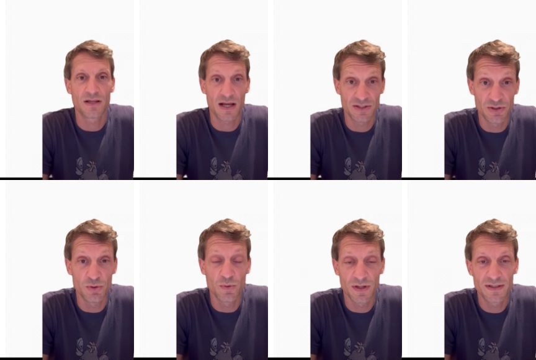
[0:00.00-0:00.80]
I do
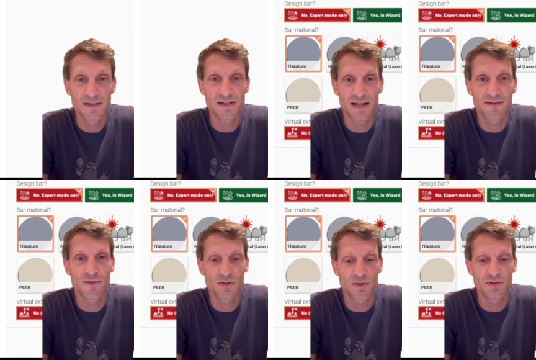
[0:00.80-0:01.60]
want to design a
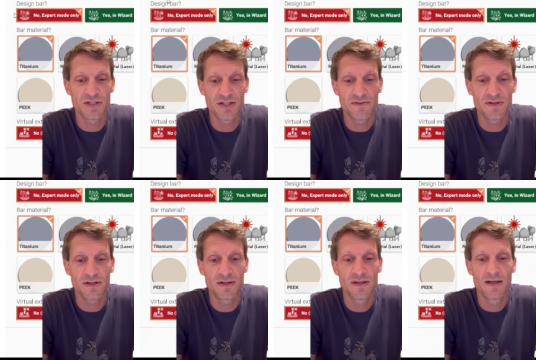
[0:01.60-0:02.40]
virtual gingiva,